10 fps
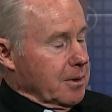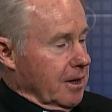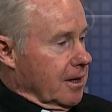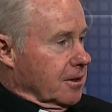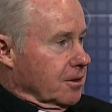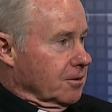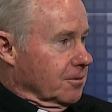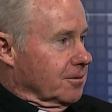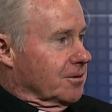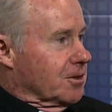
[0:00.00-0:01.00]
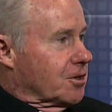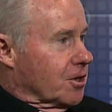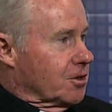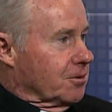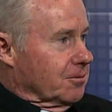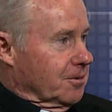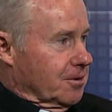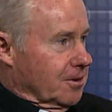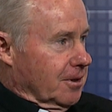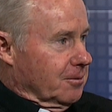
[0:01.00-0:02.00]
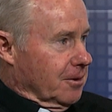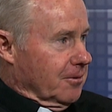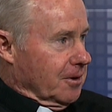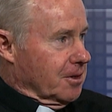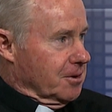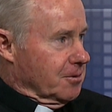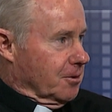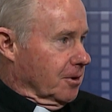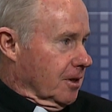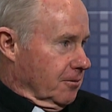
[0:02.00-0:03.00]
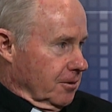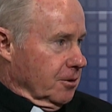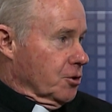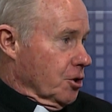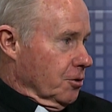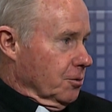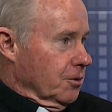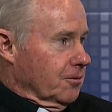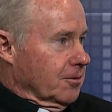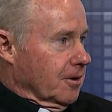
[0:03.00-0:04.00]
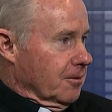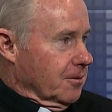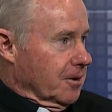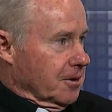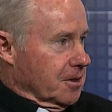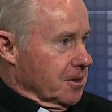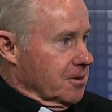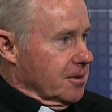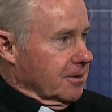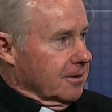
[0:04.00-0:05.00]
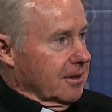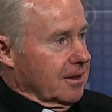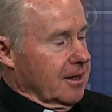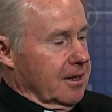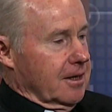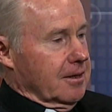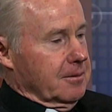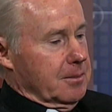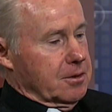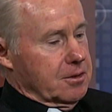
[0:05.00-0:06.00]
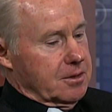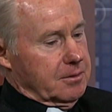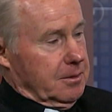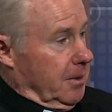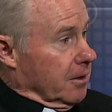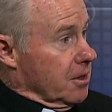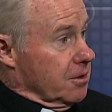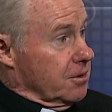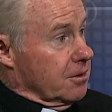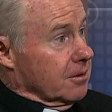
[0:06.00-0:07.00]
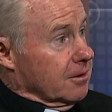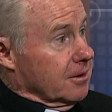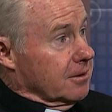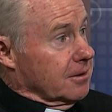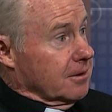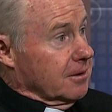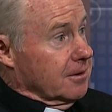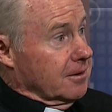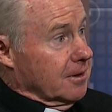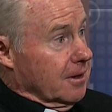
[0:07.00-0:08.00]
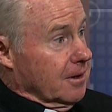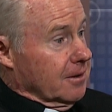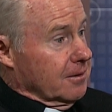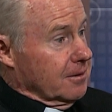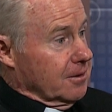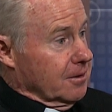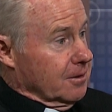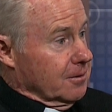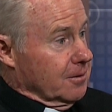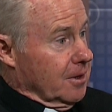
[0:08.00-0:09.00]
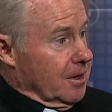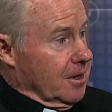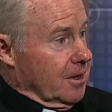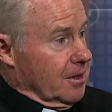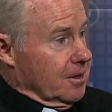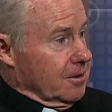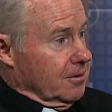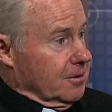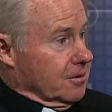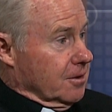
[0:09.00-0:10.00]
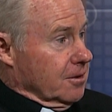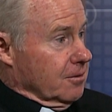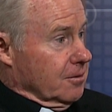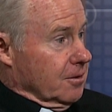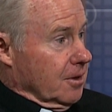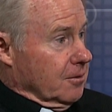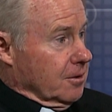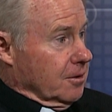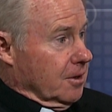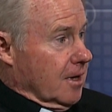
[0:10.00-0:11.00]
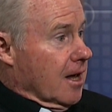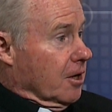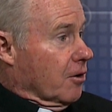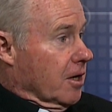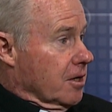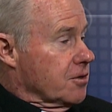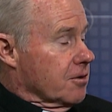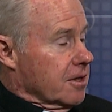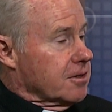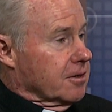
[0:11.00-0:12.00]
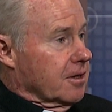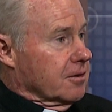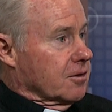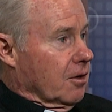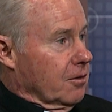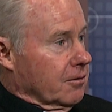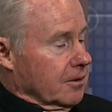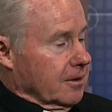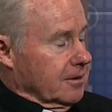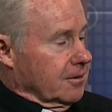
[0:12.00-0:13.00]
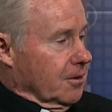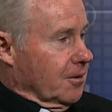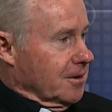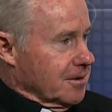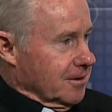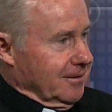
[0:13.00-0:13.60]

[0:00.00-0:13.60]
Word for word: me, I had a little discussion with uh, one of our kids. We're going down for Liturgy of the Word for, with our kids, and I mentioned something about Easter. I said, uh, you know, is the, you had a great Easter? And they said, yeah, it's all over. And I said, no, it isn't.